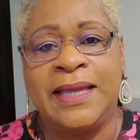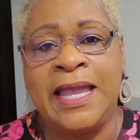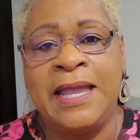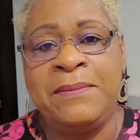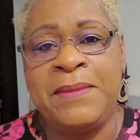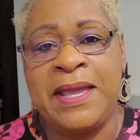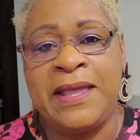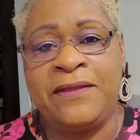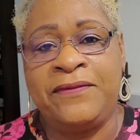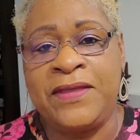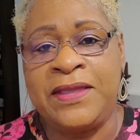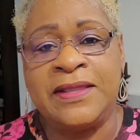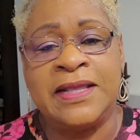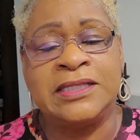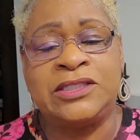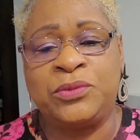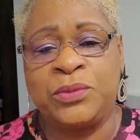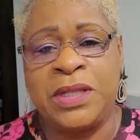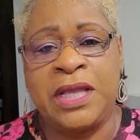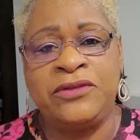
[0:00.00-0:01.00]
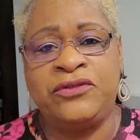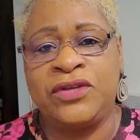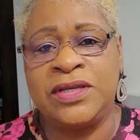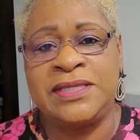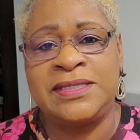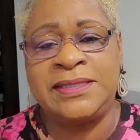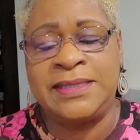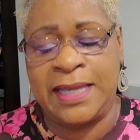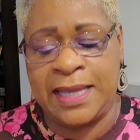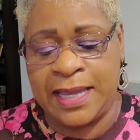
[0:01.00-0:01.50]
Amen. I think that's what I
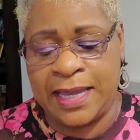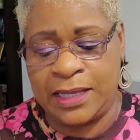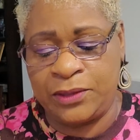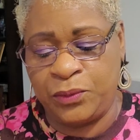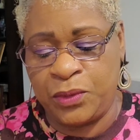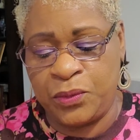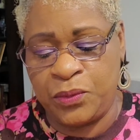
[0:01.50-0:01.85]
just said.